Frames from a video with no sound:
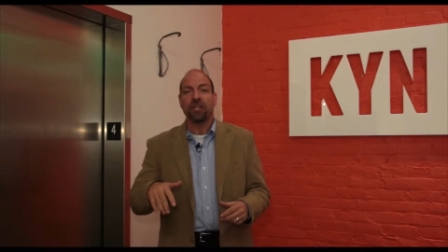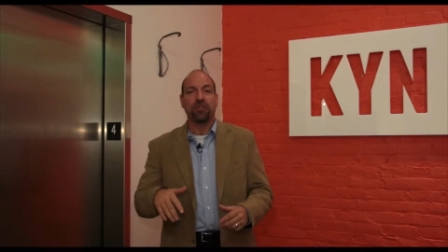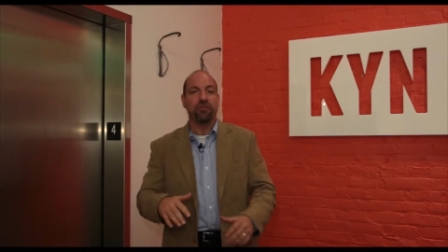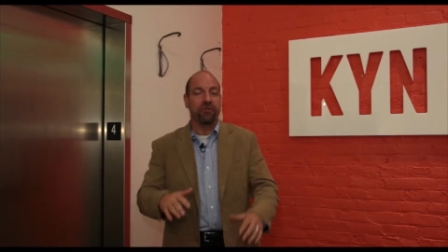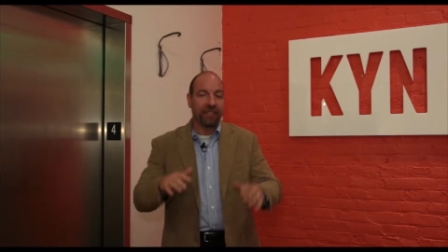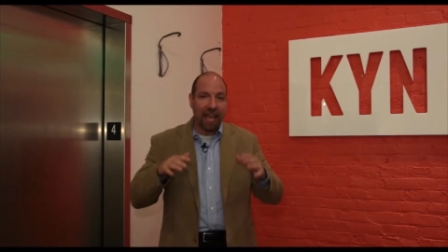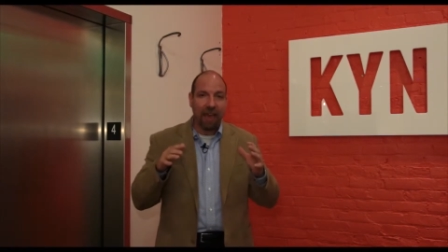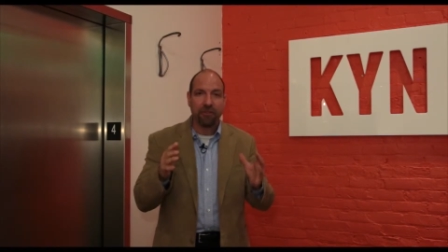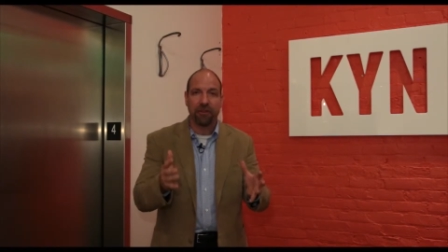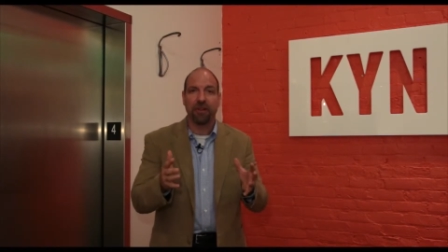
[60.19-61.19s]
you've
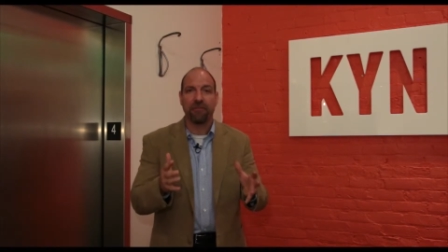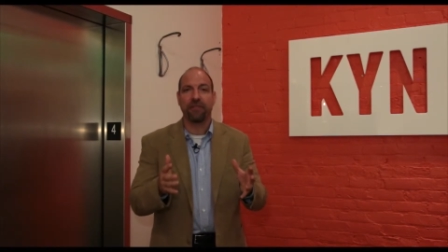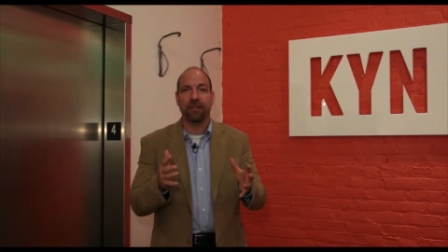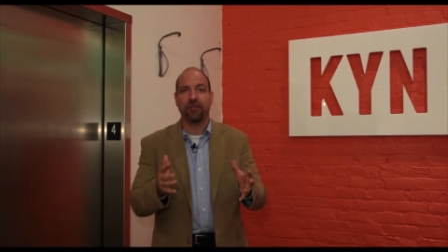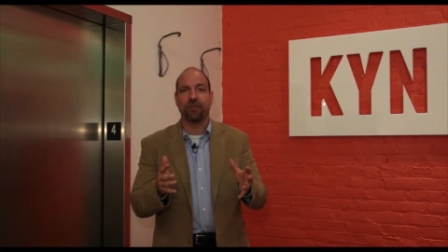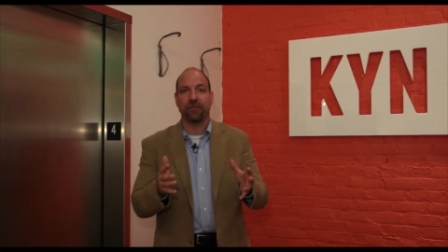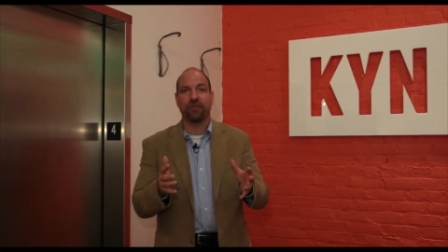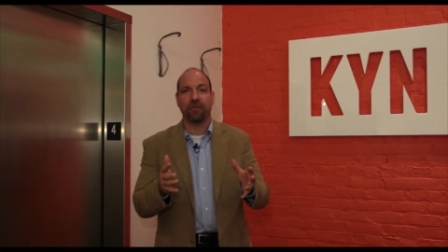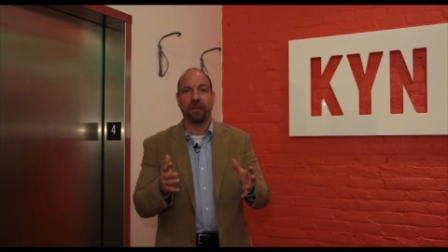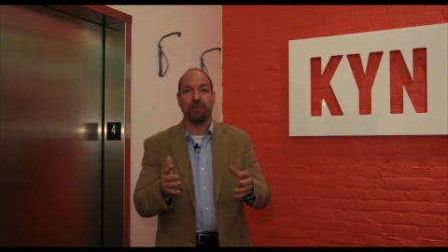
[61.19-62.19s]
gathered enough interest
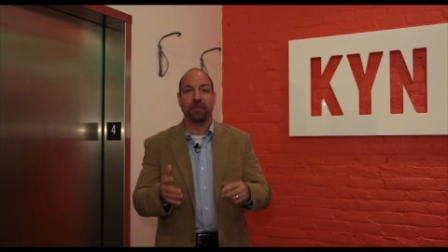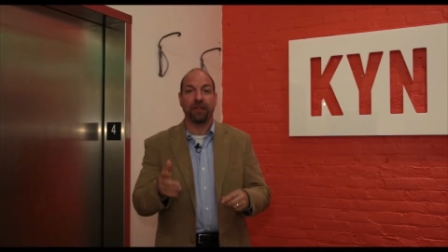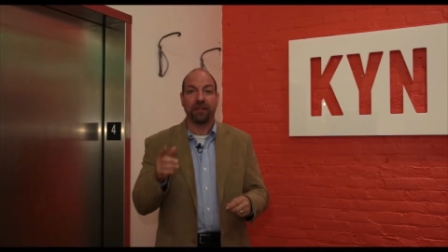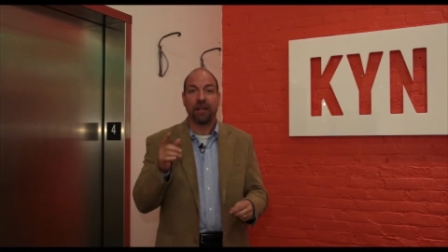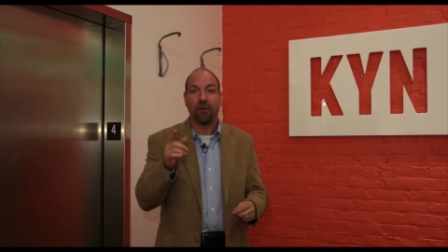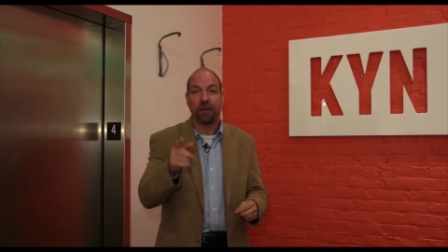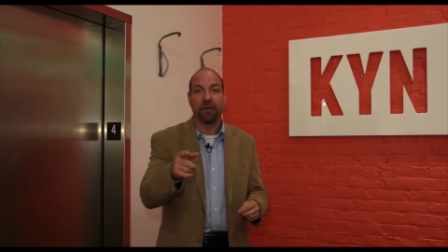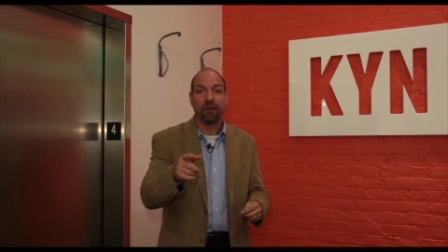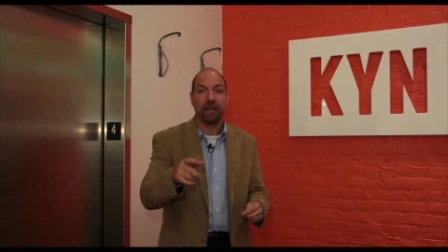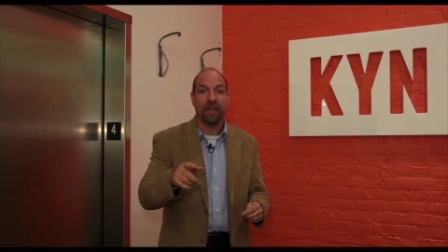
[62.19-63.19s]
from them so that they want
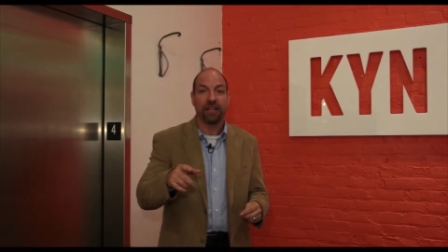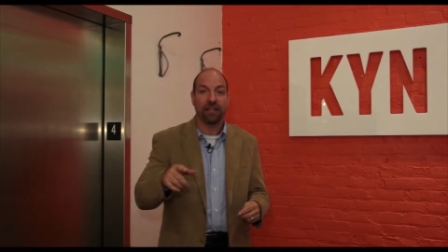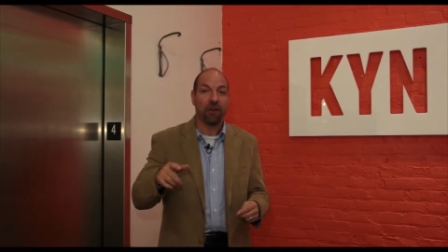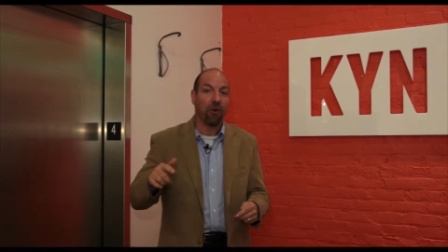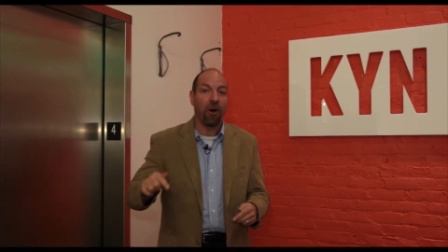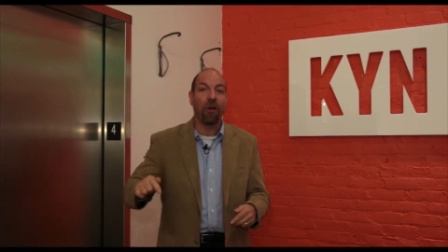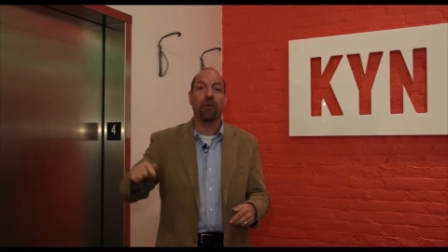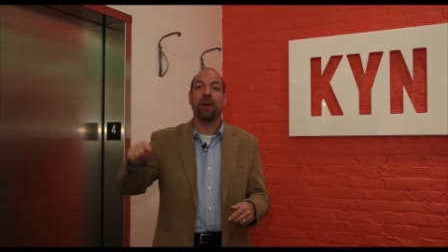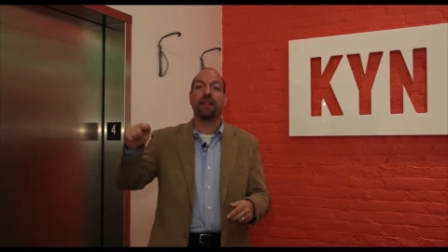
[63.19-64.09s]
to go ahead and go all the